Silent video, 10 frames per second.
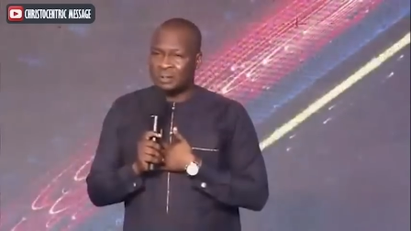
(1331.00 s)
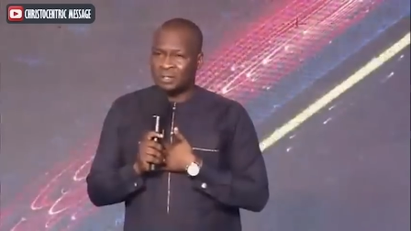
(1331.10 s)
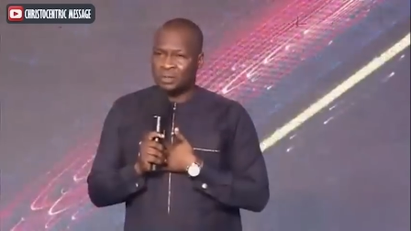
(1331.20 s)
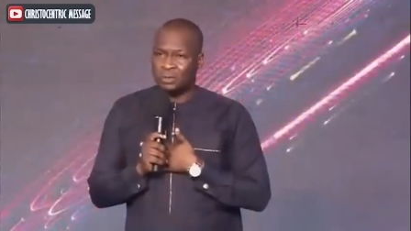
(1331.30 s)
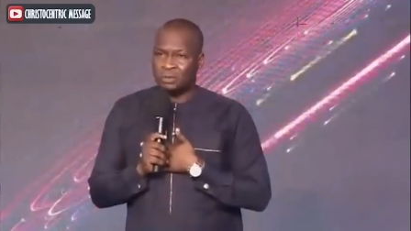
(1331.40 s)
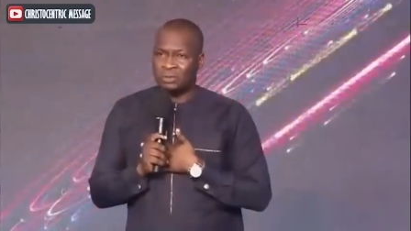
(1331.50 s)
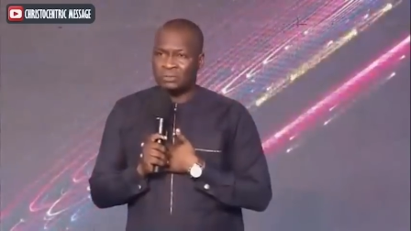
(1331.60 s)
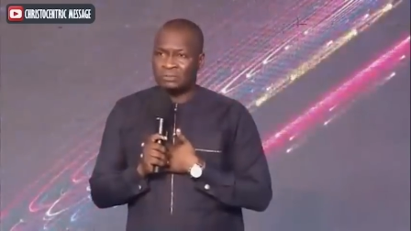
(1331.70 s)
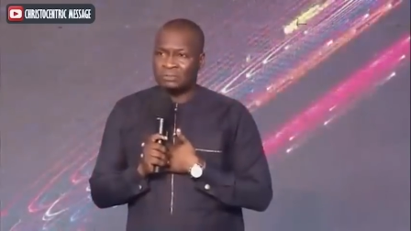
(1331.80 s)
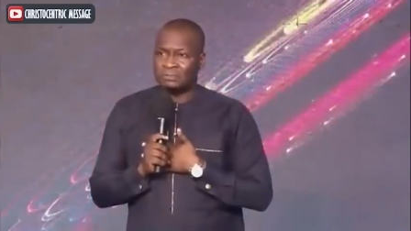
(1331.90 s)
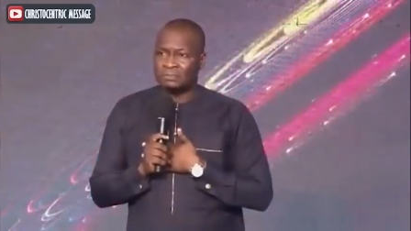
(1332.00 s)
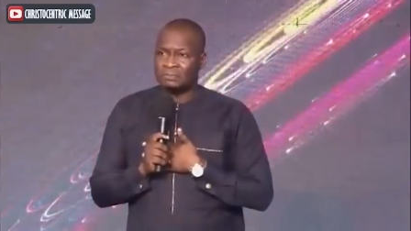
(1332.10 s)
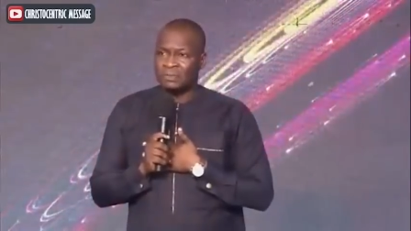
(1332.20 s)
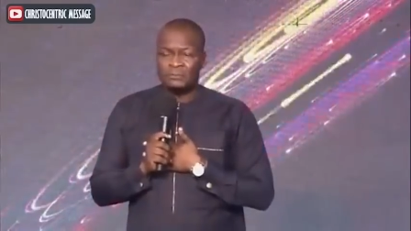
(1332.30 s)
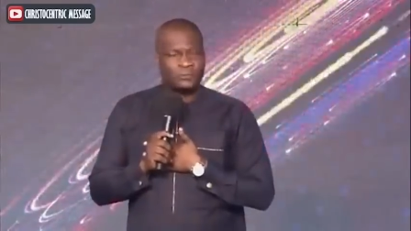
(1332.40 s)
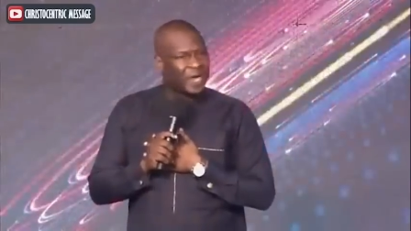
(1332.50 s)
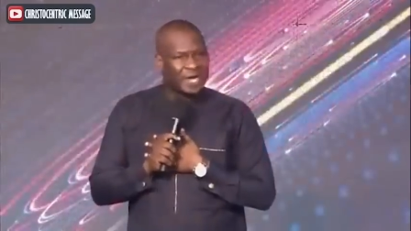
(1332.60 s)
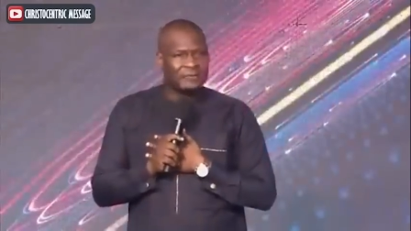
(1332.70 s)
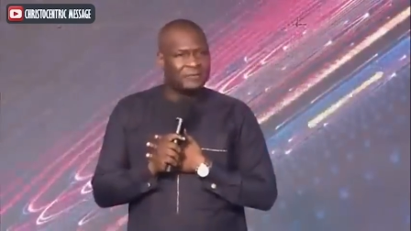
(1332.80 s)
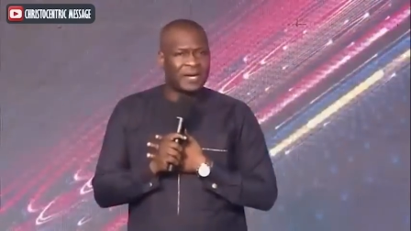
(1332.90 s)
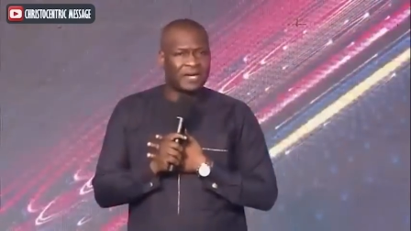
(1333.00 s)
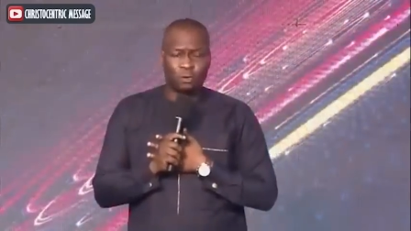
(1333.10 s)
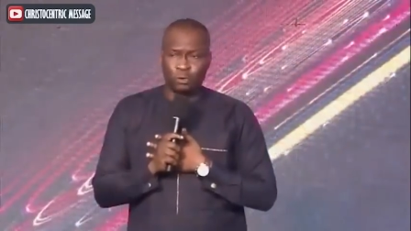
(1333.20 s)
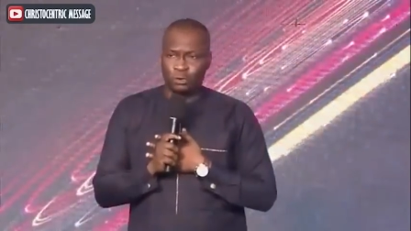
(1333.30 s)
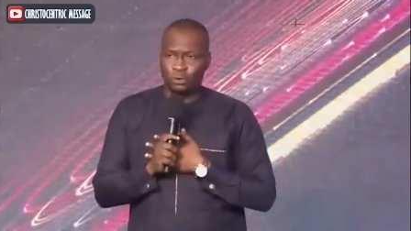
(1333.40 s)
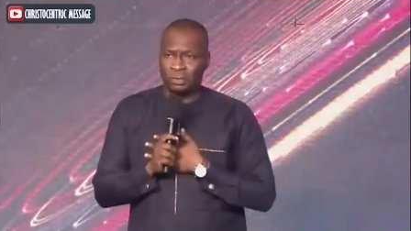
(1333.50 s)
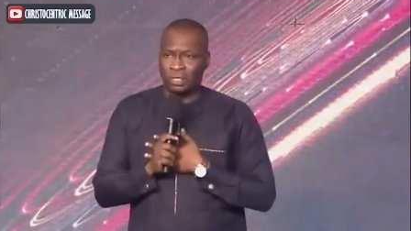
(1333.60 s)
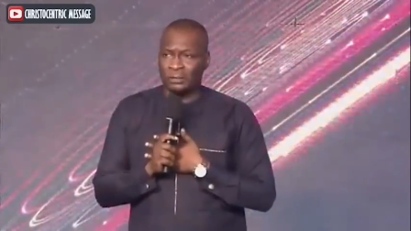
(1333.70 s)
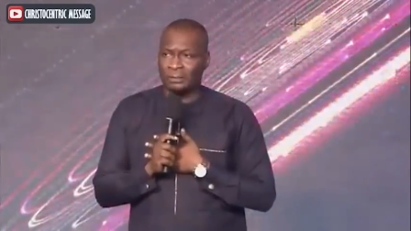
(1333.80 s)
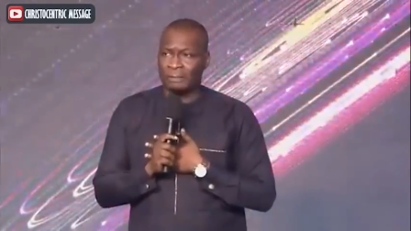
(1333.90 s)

been good. Very, very good to me.